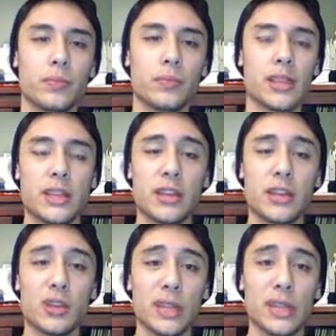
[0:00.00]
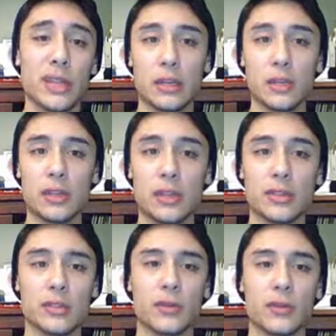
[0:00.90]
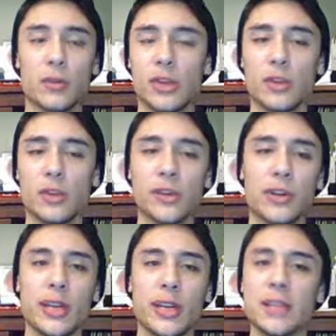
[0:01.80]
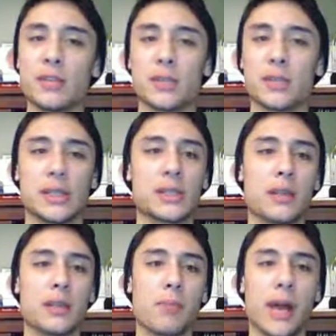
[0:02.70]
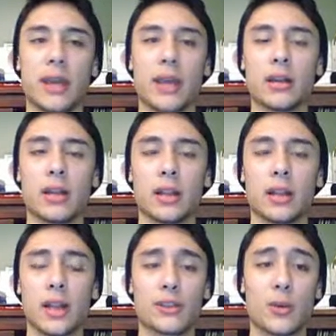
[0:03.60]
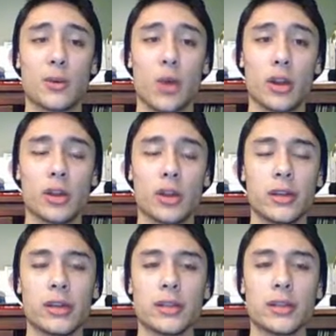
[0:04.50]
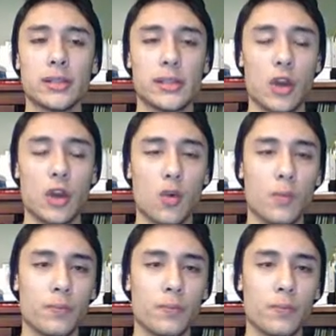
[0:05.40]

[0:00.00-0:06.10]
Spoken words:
because I don't think U-turn isn't resisted by Electric Water. So